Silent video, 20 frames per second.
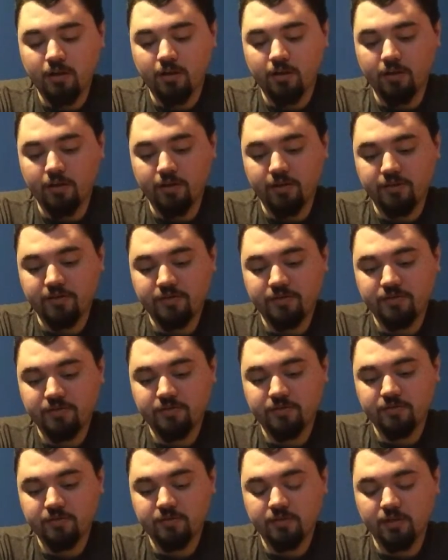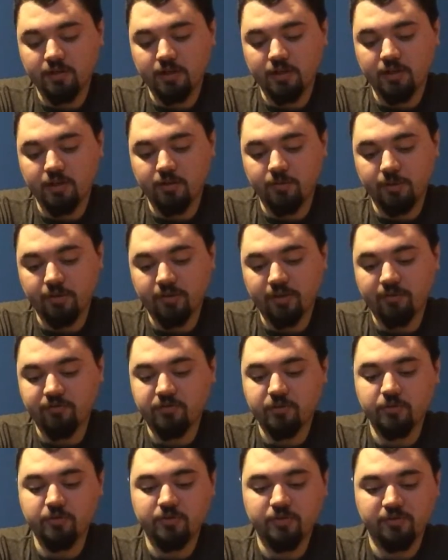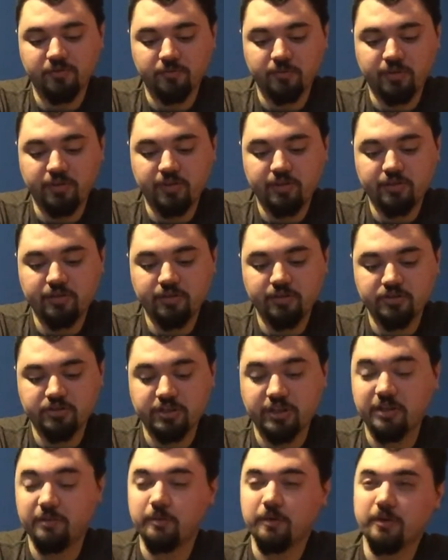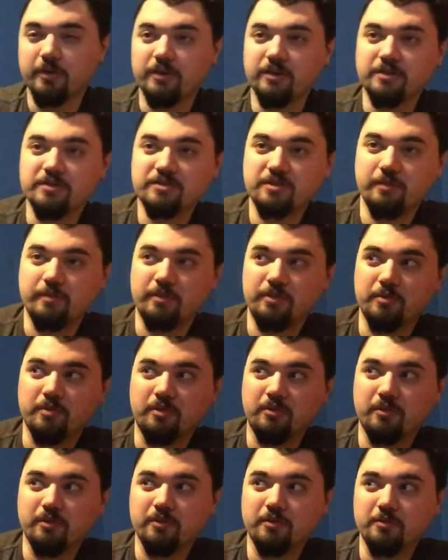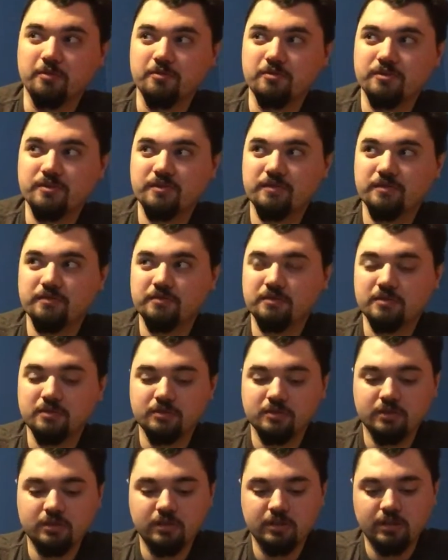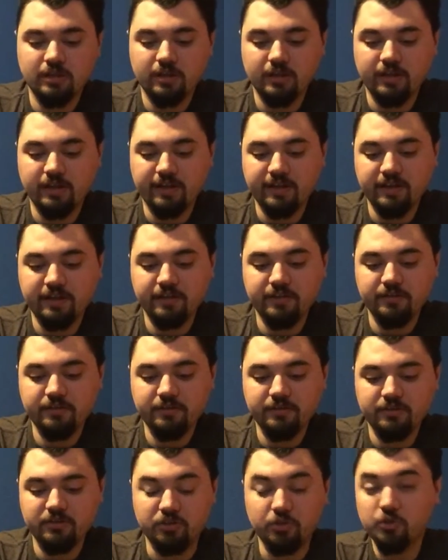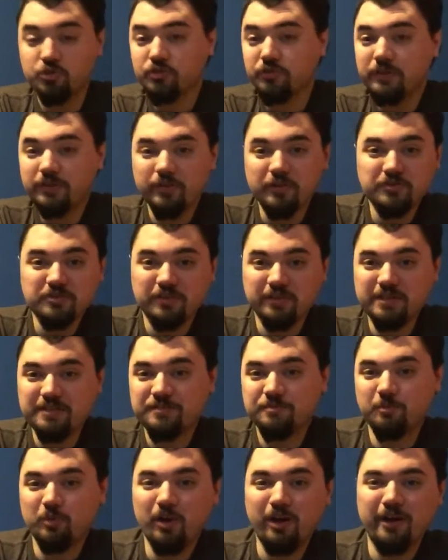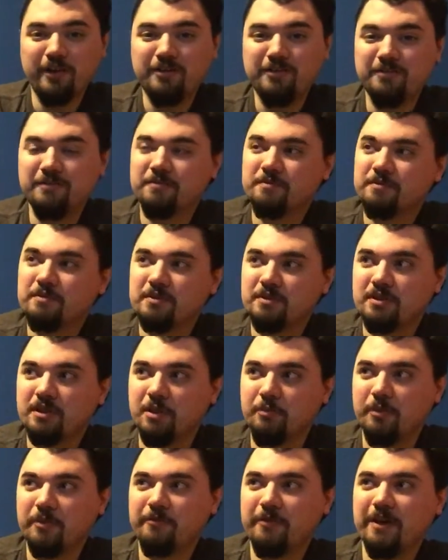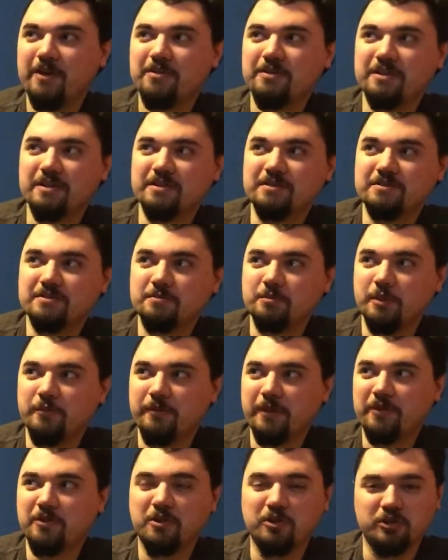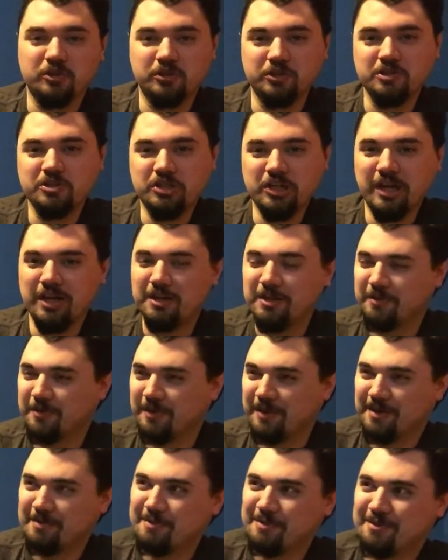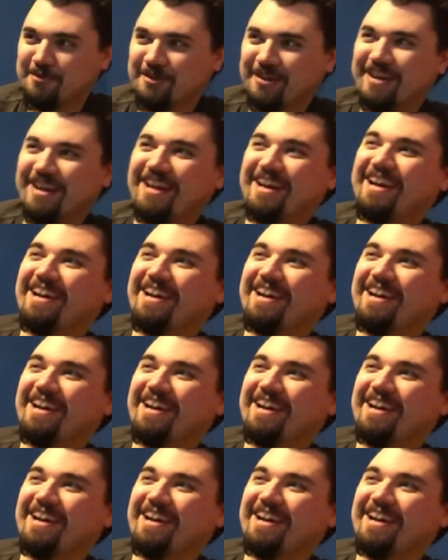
Alright, uh, we only have two this week, and January is coming to a close. Finally. And usually there's at least one, and we found it. We found our good January movie.